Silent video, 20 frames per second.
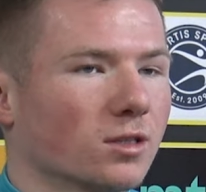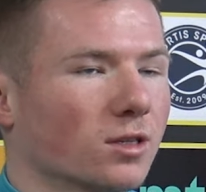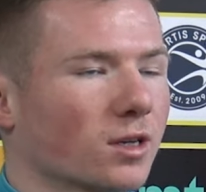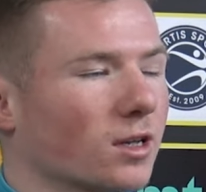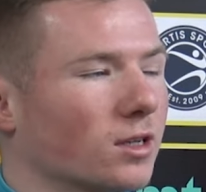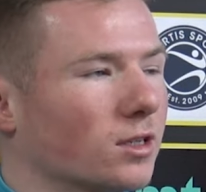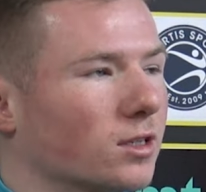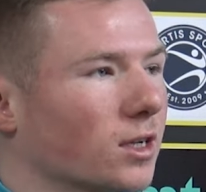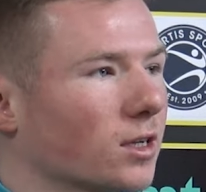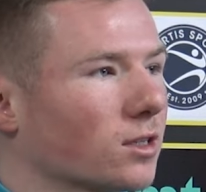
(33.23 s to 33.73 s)
the
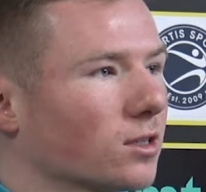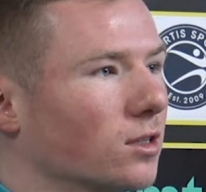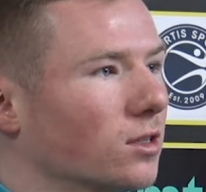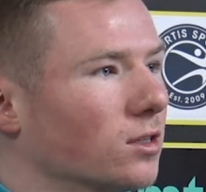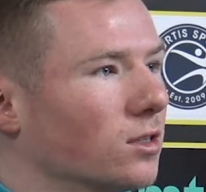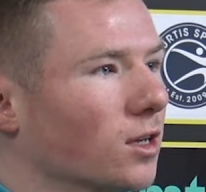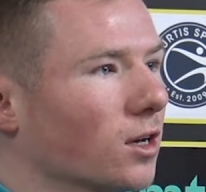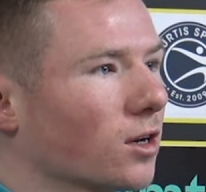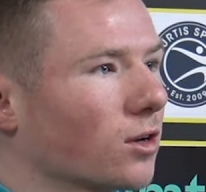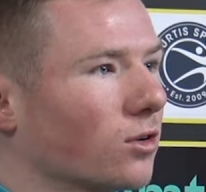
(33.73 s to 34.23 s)

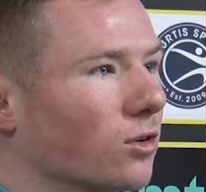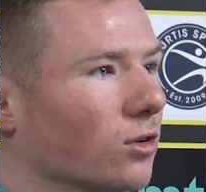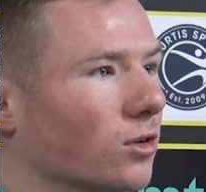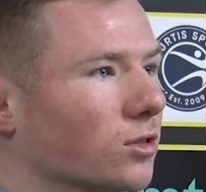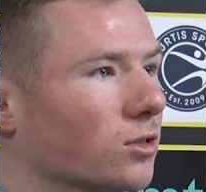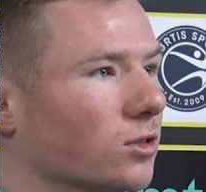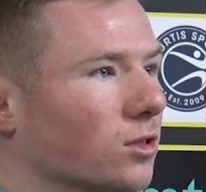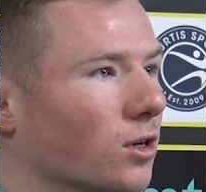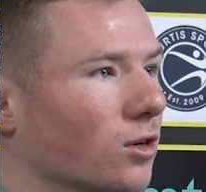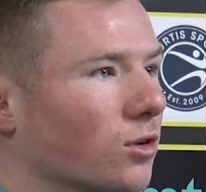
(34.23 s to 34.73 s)
consistency
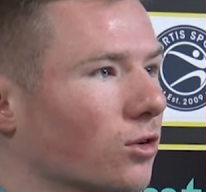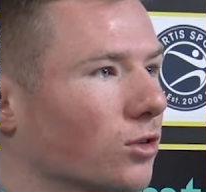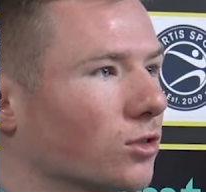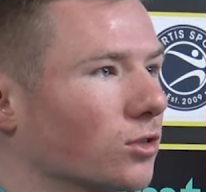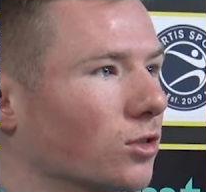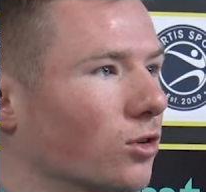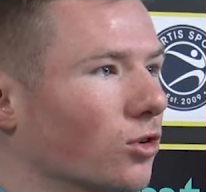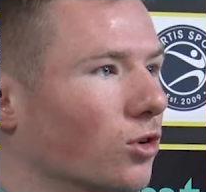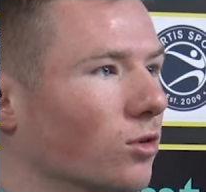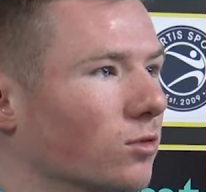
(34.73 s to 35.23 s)
across
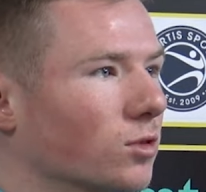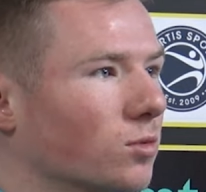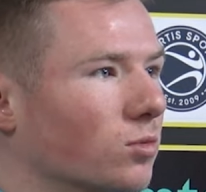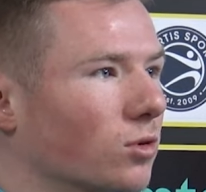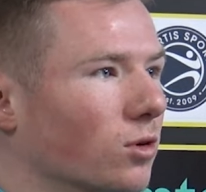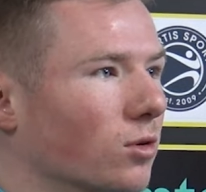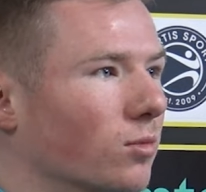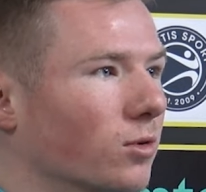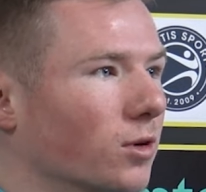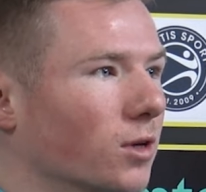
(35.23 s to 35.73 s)
the group is
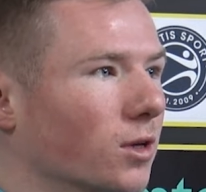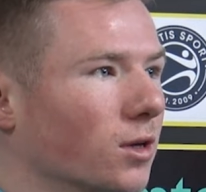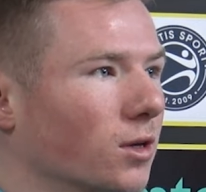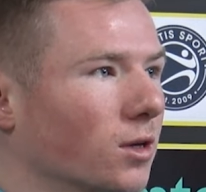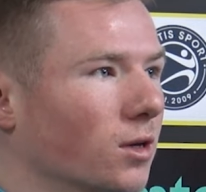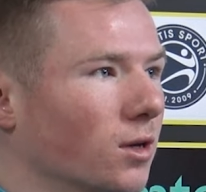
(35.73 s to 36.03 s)
probably